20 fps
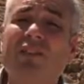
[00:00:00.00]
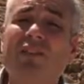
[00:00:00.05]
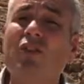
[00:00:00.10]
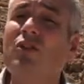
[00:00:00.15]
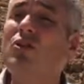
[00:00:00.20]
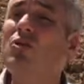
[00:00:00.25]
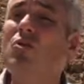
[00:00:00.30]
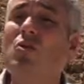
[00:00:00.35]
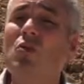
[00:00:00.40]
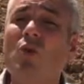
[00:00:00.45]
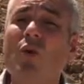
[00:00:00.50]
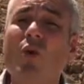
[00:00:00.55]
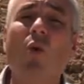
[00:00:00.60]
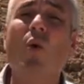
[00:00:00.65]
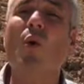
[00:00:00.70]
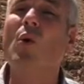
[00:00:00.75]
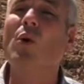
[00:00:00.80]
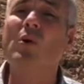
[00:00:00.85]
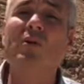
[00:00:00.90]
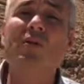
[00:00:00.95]
to
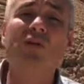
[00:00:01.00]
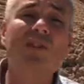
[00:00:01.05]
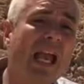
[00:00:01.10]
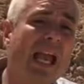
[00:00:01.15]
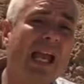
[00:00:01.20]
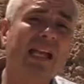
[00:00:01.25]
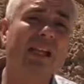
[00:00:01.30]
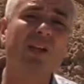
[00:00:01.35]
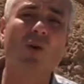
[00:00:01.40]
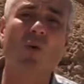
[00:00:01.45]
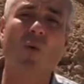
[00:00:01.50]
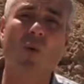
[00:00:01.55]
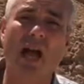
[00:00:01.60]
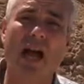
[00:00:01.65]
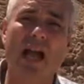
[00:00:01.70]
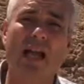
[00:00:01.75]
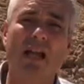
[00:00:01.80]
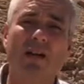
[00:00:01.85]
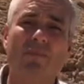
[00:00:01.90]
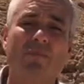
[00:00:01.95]
or taken away.